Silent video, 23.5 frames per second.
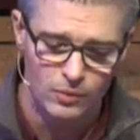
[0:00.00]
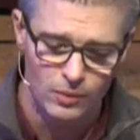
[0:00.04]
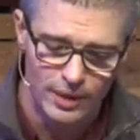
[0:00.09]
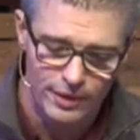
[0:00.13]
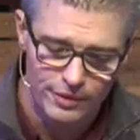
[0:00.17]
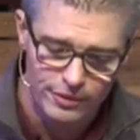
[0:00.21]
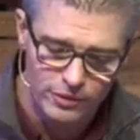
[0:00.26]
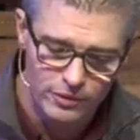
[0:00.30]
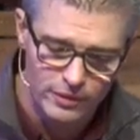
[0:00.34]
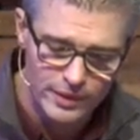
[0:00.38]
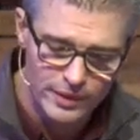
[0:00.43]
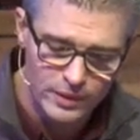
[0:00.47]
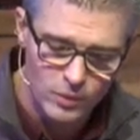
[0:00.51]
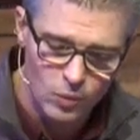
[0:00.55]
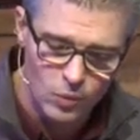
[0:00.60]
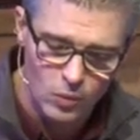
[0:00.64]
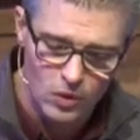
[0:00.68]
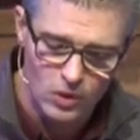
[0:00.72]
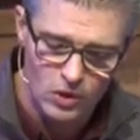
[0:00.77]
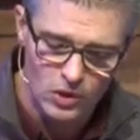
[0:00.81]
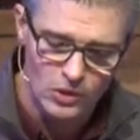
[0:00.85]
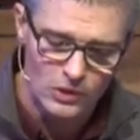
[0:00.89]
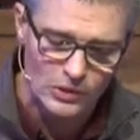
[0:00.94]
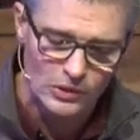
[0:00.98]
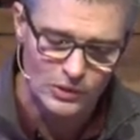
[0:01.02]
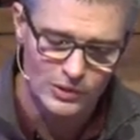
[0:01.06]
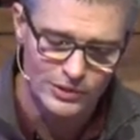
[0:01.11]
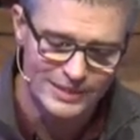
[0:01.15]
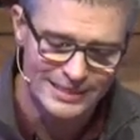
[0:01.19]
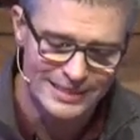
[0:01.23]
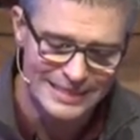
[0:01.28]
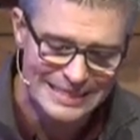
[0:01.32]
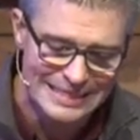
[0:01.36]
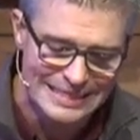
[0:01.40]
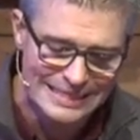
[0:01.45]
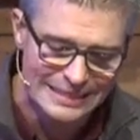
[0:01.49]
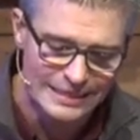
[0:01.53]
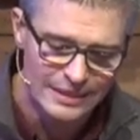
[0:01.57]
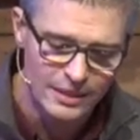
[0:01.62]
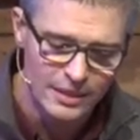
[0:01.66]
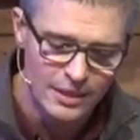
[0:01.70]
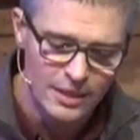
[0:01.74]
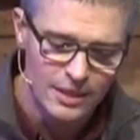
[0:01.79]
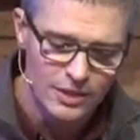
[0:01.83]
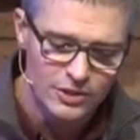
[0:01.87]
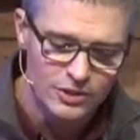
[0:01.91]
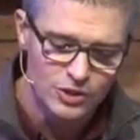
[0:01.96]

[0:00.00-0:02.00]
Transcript: whether in word or deed,